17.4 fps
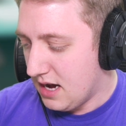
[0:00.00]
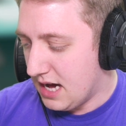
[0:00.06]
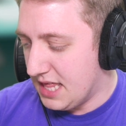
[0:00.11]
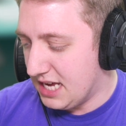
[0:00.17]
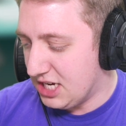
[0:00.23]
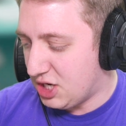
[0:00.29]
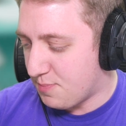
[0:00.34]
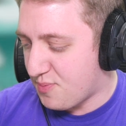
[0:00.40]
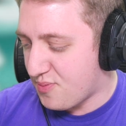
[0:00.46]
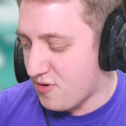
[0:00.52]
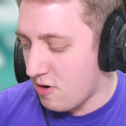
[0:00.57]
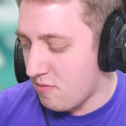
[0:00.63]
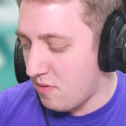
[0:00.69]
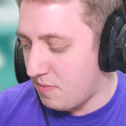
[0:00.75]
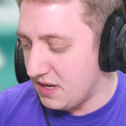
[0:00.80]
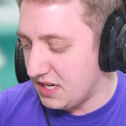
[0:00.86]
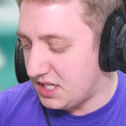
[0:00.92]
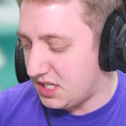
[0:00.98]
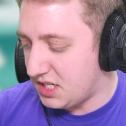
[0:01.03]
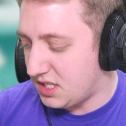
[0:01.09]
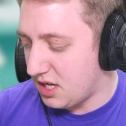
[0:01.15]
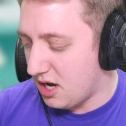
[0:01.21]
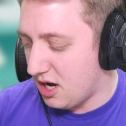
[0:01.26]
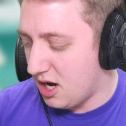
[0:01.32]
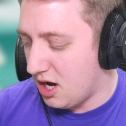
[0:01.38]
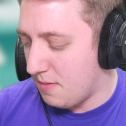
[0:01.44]
And I should probably
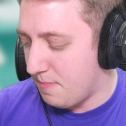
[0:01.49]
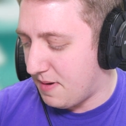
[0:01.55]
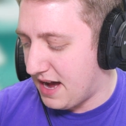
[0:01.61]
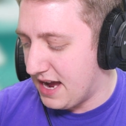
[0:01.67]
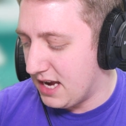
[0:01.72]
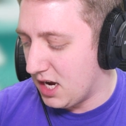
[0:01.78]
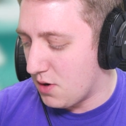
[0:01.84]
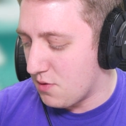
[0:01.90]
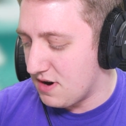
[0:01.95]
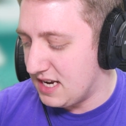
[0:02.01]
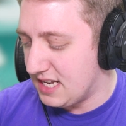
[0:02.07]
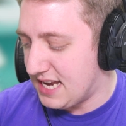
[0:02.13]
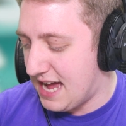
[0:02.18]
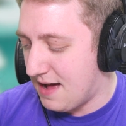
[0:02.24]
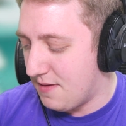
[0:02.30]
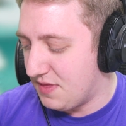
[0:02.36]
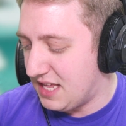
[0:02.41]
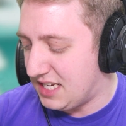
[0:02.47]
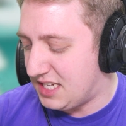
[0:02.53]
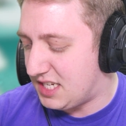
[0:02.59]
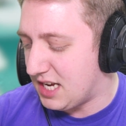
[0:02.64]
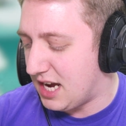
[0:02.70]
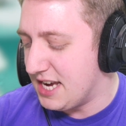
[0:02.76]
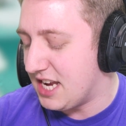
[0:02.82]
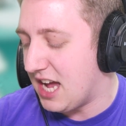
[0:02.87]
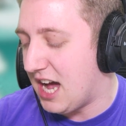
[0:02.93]
start by lowering down this
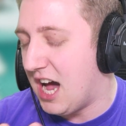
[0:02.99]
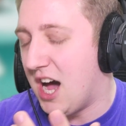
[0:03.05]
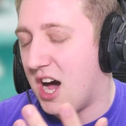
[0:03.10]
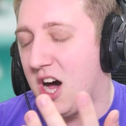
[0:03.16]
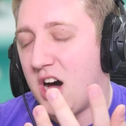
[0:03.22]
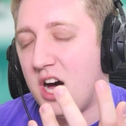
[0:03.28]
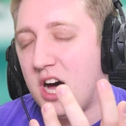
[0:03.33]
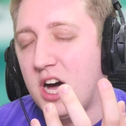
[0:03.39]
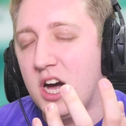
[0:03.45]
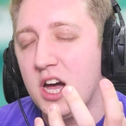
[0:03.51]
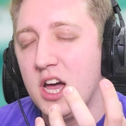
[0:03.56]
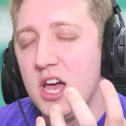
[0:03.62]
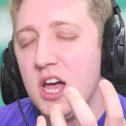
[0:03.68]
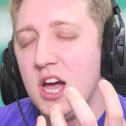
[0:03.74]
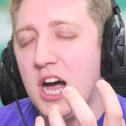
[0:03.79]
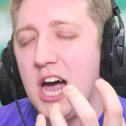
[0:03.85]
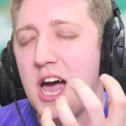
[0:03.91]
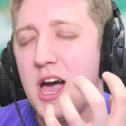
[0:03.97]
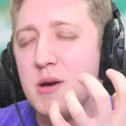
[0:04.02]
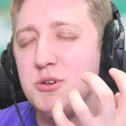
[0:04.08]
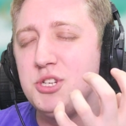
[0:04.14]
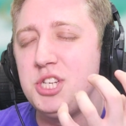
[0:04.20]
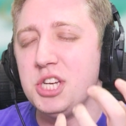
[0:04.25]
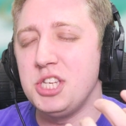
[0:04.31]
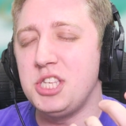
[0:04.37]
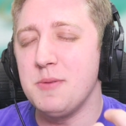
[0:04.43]
side. Ah, oh, I
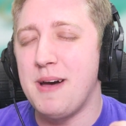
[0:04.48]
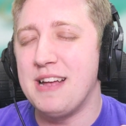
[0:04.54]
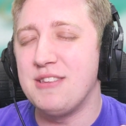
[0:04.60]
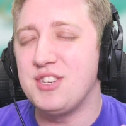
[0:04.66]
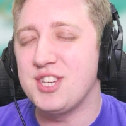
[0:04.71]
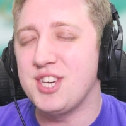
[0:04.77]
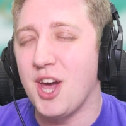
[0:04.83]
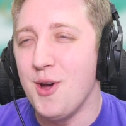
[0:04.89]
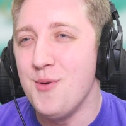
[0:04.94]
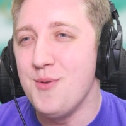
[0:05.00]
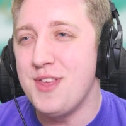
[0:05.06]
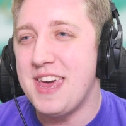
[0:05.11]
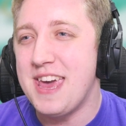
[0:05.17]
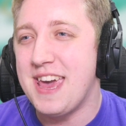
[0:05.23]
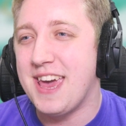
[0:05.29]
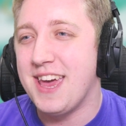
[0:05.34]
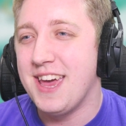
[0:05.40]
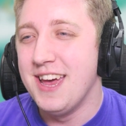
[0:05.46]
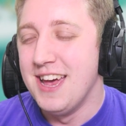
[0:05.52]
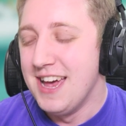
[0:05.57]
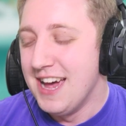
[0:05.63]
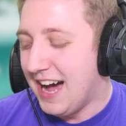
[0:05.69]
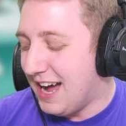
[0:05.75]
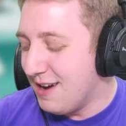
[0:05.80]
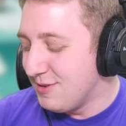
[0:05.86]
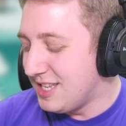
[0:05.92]
was just about to go there.
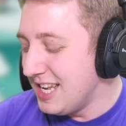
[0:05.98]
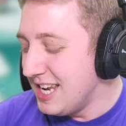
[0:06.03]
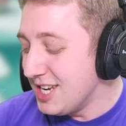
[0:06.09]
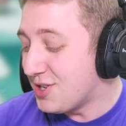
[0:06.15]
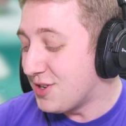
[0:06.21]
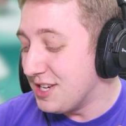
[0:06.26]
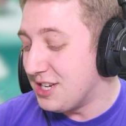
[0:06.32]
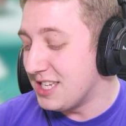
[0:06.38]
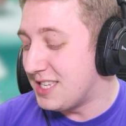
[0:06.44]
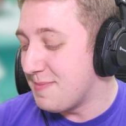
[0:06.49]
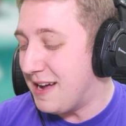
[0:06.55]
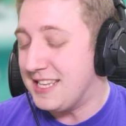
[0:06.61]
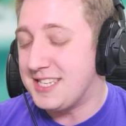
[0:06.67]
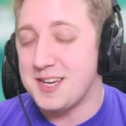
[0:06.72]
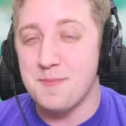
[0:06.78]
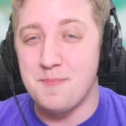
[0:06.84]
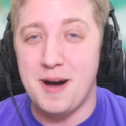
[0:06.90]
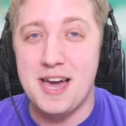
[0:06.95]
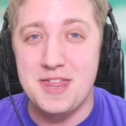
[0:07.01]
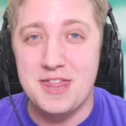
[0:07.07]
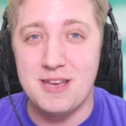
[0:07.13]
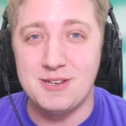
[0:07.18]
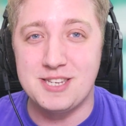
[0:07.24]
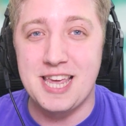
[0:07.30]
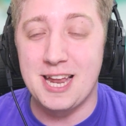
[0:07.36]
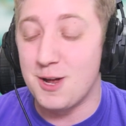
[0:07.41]
I was literally just about to combine
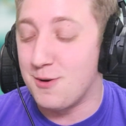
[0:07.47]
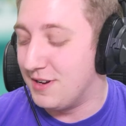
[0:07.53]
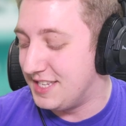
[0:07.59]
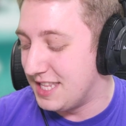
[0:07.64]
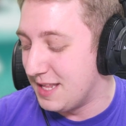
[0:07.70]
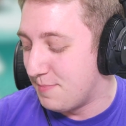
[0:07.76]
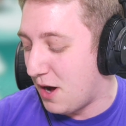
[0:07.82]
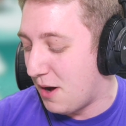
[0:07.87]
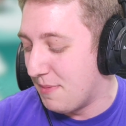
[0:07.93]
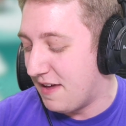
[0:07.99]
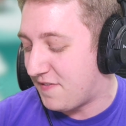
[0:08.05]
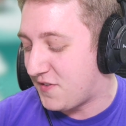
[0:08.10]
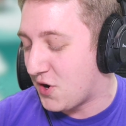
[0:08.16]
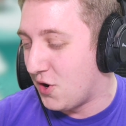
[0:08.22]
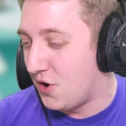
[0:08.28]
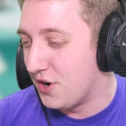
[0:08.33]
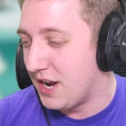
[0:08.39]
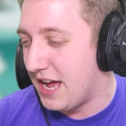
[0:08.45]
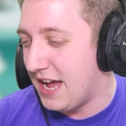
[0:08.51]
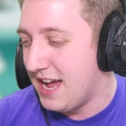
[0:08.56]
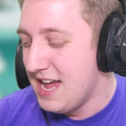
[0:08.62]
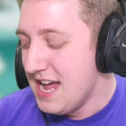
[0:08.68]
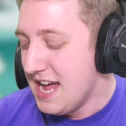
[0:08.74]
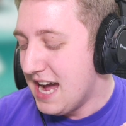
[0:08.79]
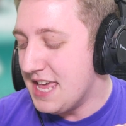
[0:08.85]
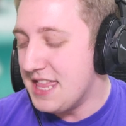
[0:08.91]
those yellow ones in the bottom left corner,
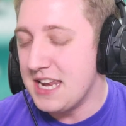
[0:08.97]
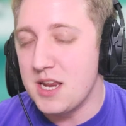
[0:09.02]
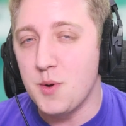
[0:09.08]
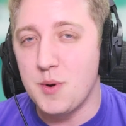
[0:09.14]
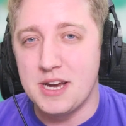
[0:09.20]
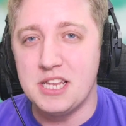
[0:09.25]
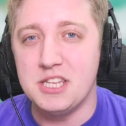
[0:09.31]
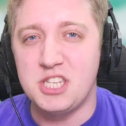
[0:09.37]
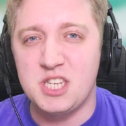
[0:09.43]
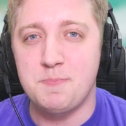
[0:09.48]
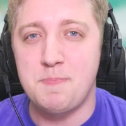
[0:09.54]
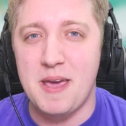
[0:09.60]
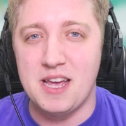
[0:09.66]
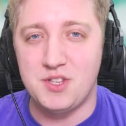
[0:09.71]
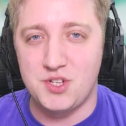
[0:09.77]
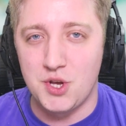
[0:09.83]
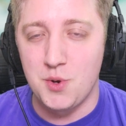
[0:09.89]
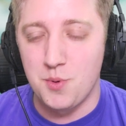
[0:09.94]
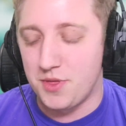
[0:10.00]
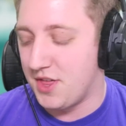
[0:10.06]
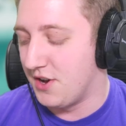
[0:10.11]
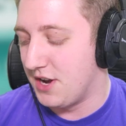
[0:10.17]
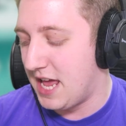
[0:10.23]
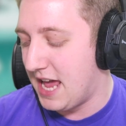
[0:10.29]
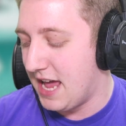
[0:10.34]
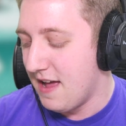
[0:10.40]
and then he went and spit a tooth
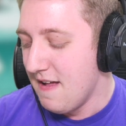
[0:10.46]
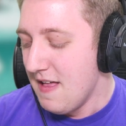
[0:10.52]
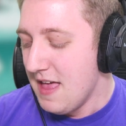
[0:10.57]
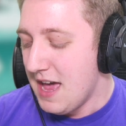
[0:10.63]
on it.